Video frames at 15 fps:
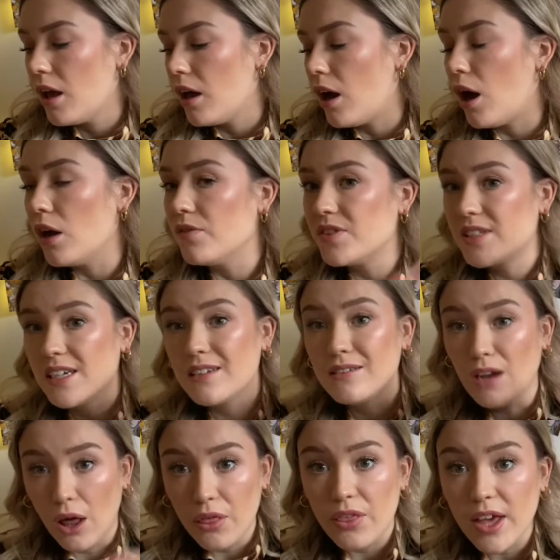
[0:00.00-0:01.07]
I've seen
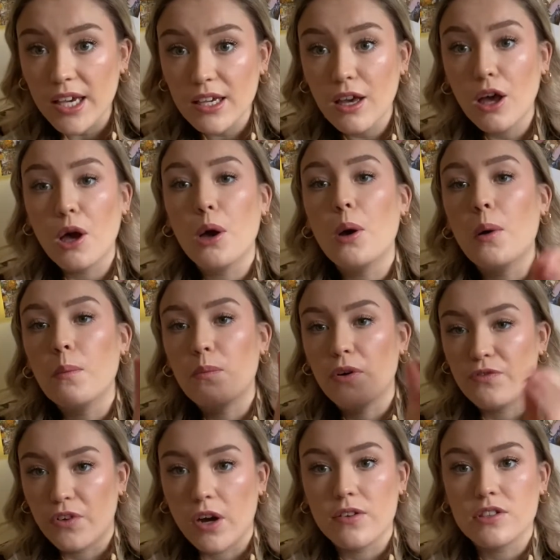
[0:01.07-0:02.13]
nothing but
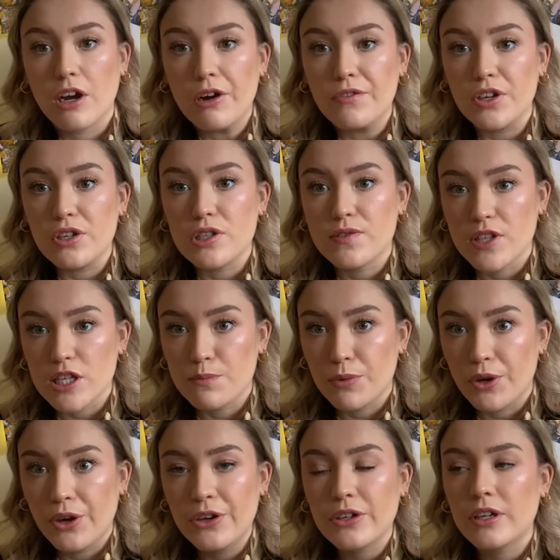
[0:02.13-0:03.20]
5-star reviews for this
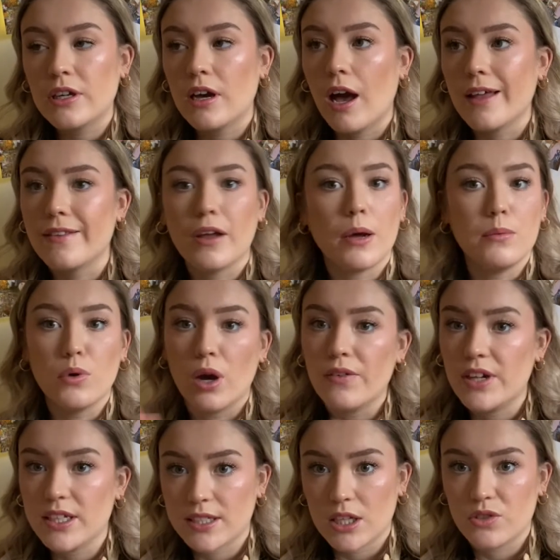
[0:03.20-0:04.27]
book, and I'm not even
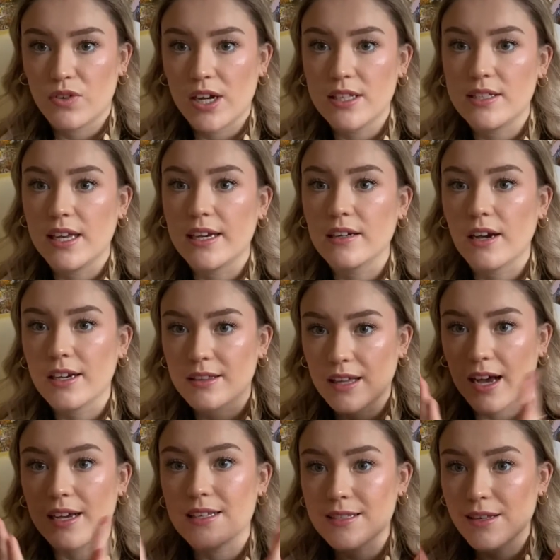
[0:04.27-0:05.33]
exaggerating, like
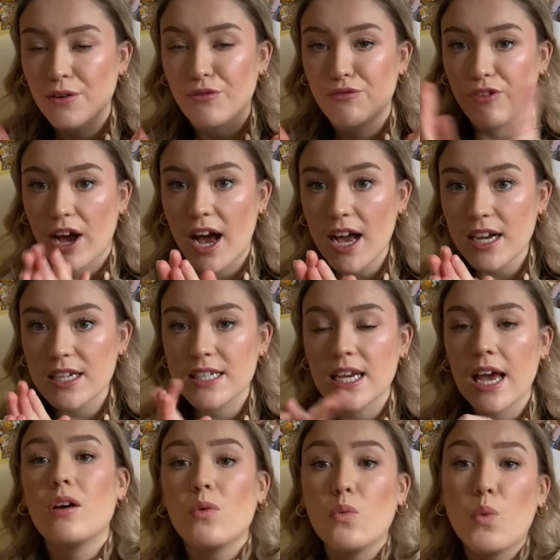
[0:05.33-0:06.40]
that is fact.
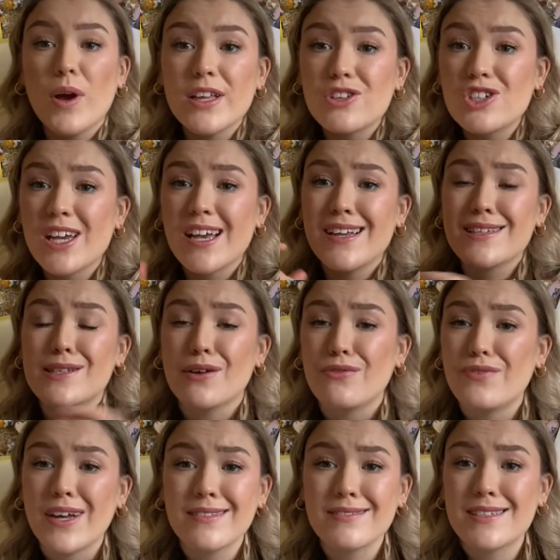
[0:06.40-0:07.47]
Witches,
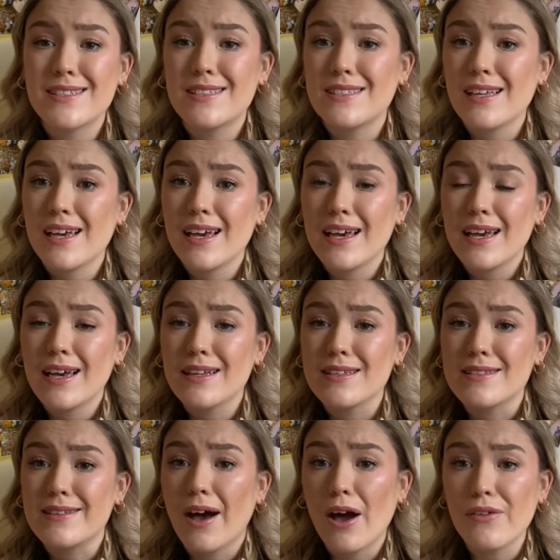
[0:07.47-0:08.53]
fantasy,
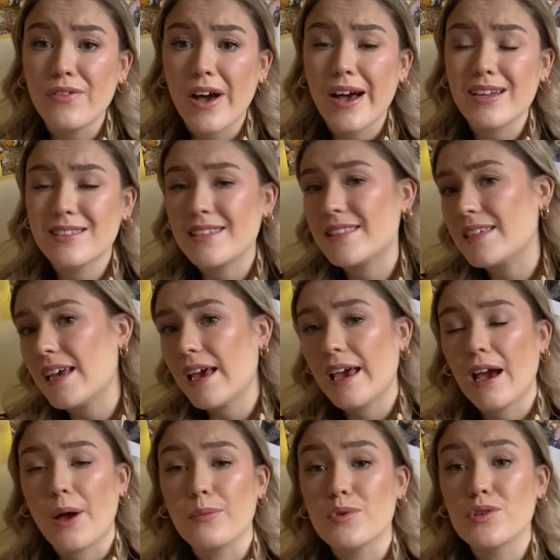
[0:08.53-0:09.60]
diversity,
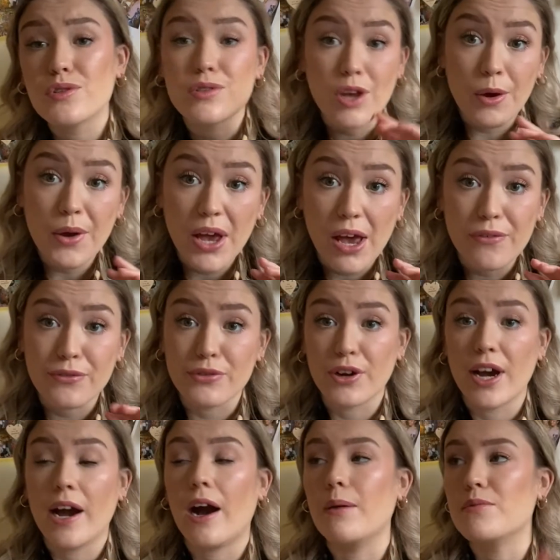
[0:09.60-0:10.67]
I'm so here for
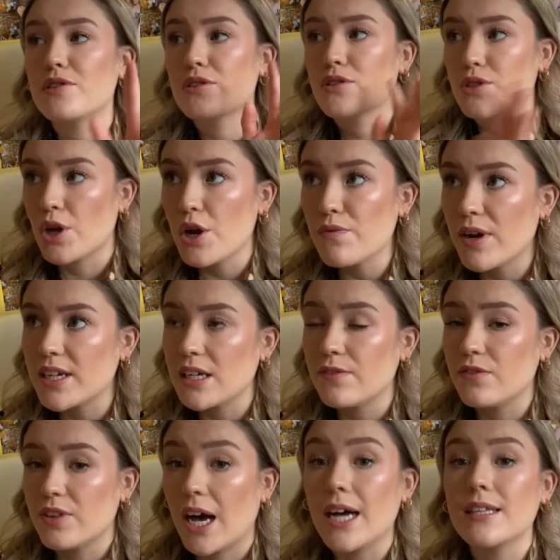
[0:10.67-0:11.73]
it. I'm so ready for
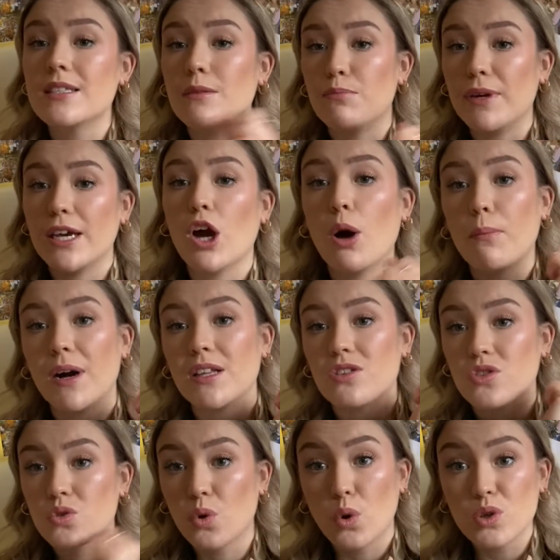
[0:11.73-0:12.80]
that to be on my
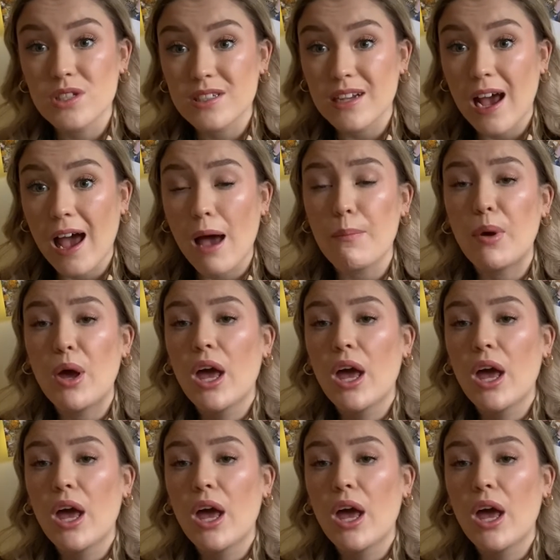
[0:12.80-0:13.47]
doorstep.